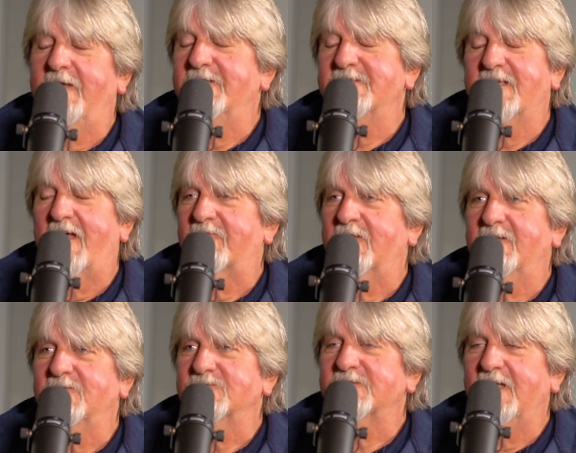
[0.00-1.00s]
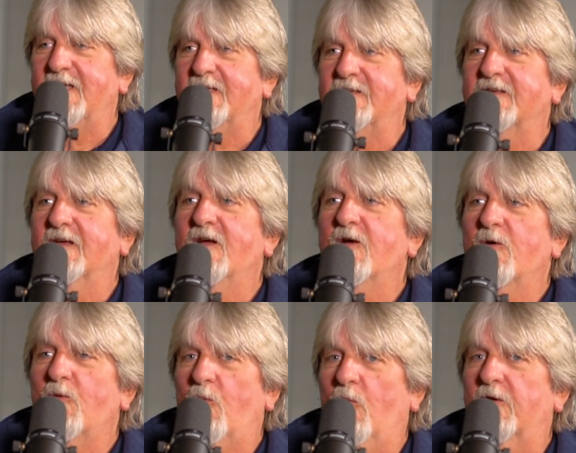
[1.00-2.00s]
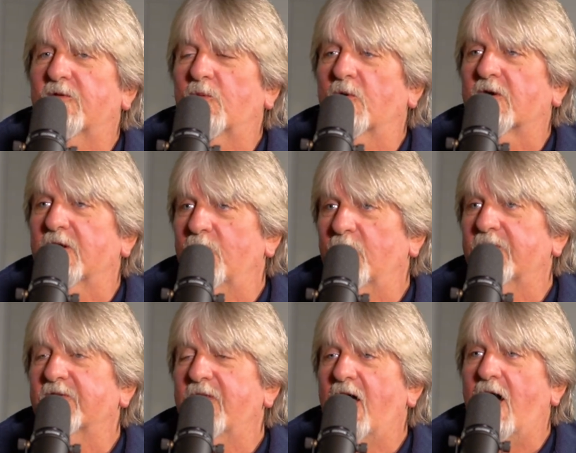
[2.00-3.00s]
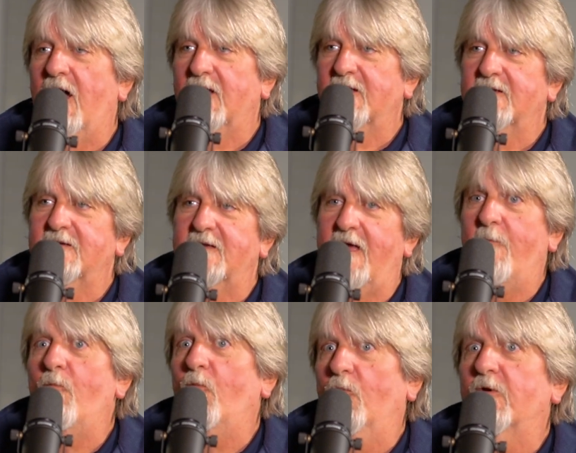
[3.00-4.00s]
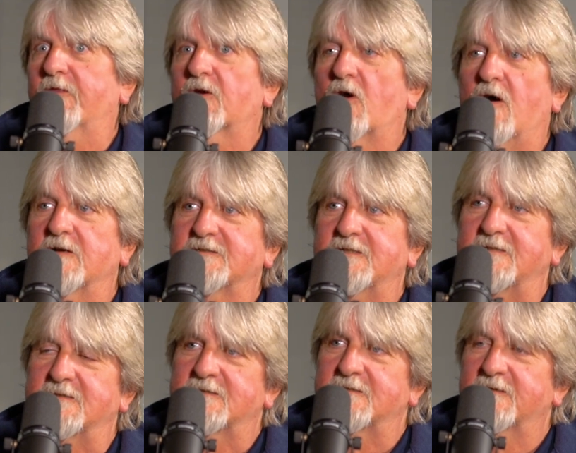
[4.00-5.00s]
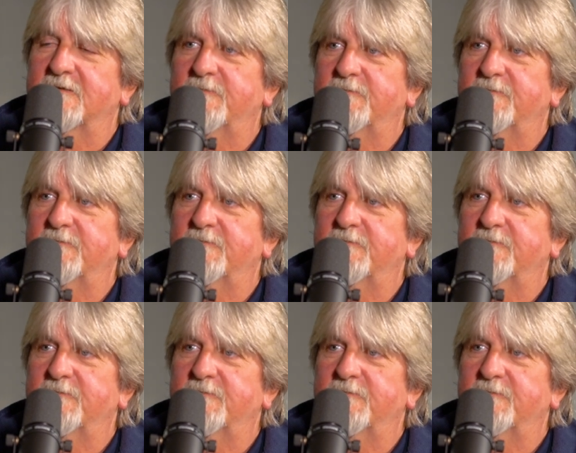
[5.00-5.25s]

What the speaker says: just have to understand what's working and what's not and what the cost is.